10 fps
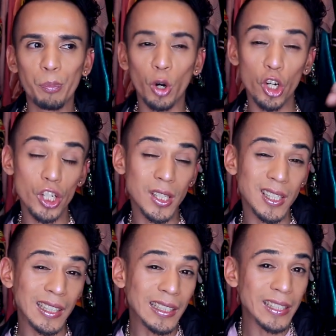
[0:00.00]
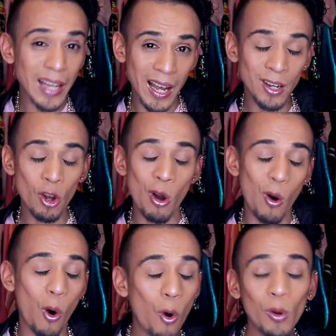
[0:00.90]
purchase again
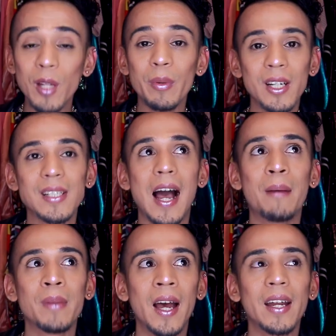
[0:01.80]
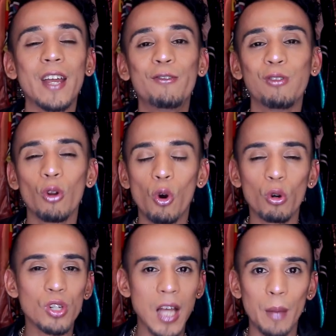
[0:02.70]
only because I'm not a
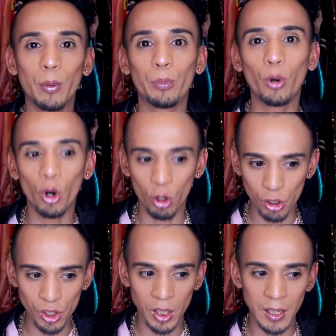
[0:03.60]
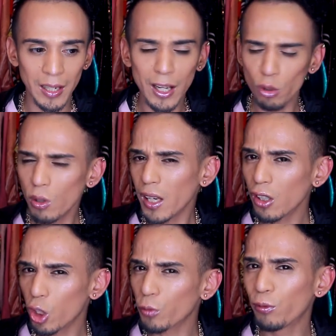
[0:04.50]
floral type of person. Like I do like a
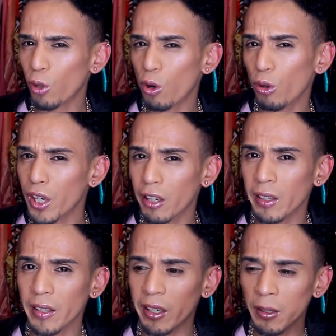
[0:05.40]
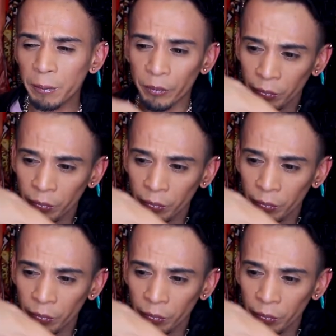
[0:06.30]
little floral here and there,